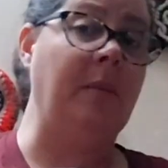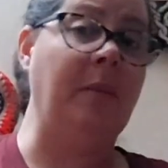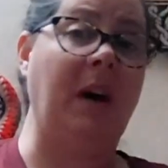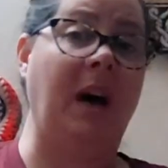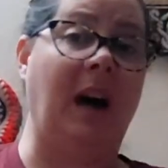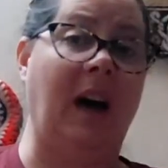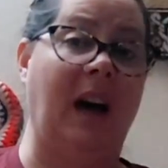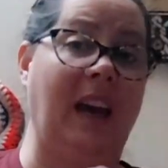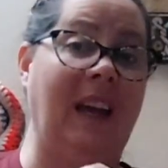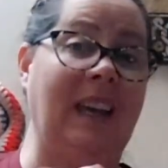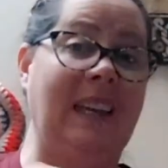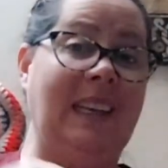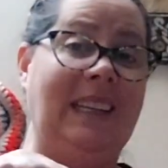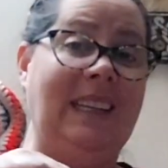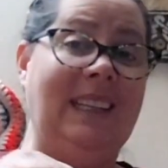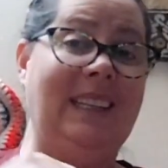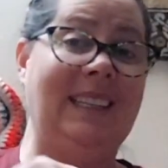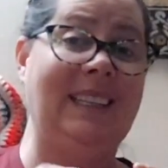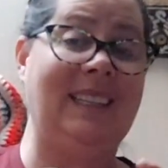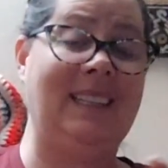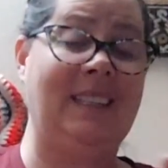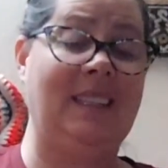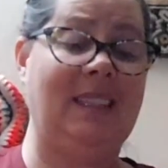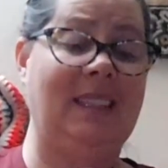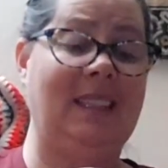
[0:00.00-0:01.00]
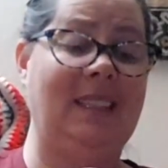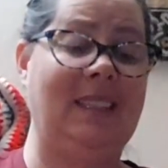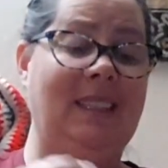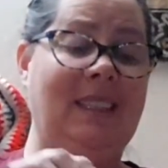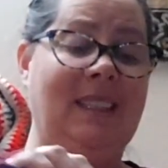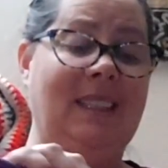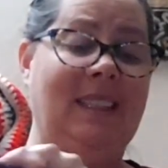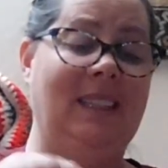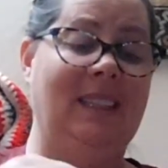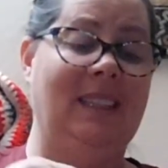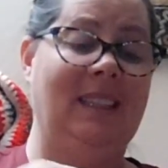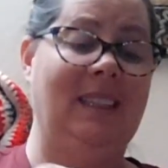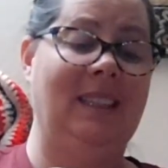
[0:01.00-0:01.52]
behind.
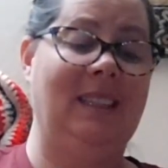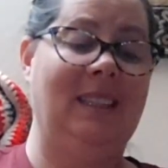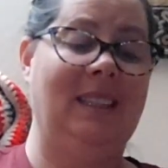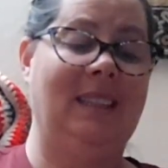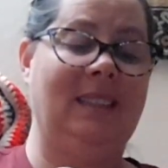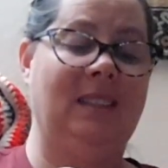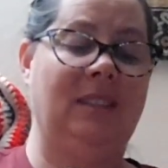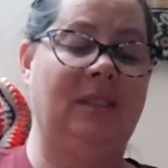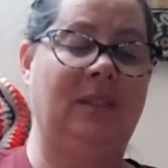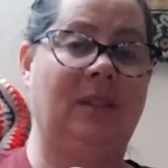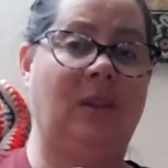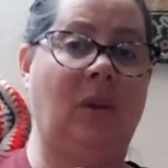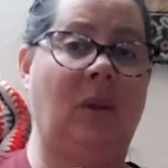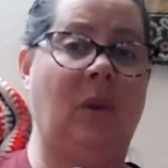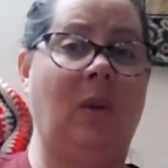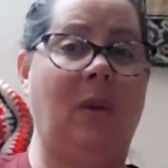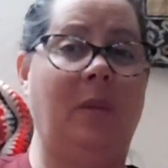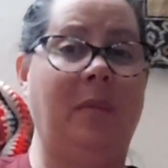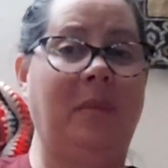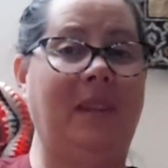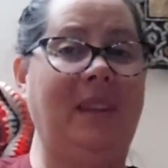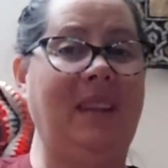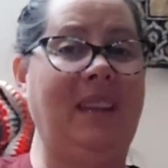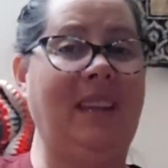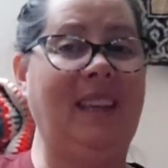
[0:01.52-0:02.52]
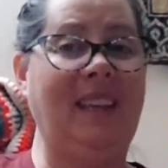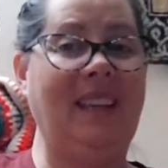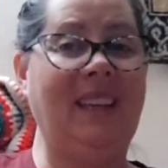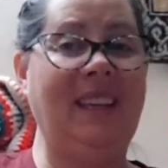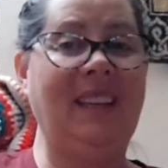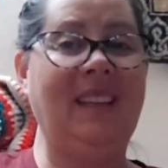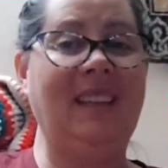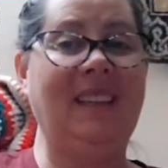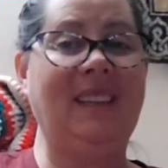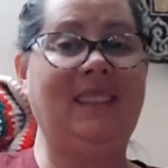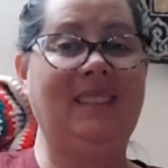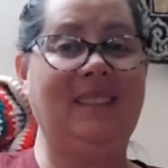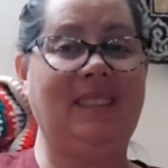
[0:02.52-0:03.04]
So I'm
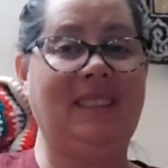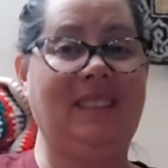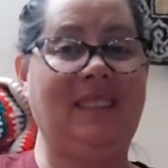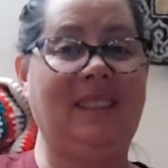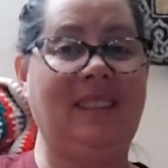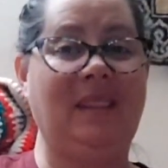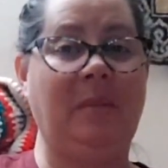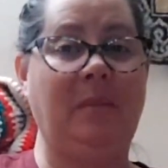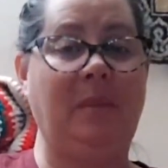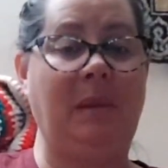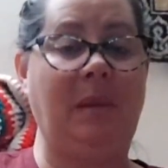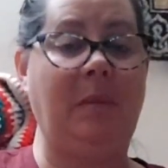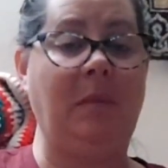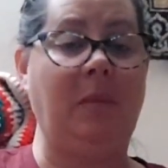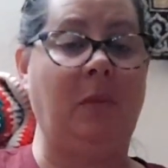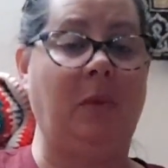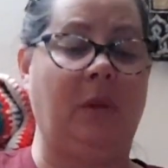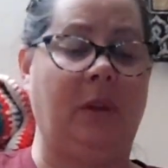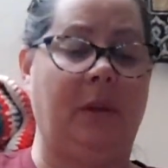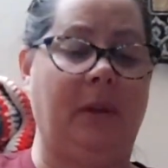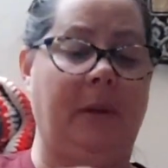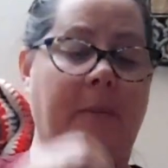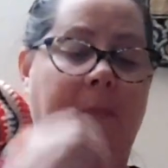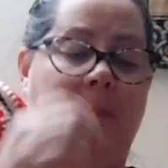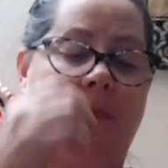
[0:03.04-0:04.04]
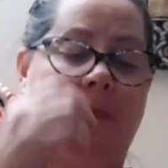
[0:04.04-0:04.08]
thinking it's going to be more.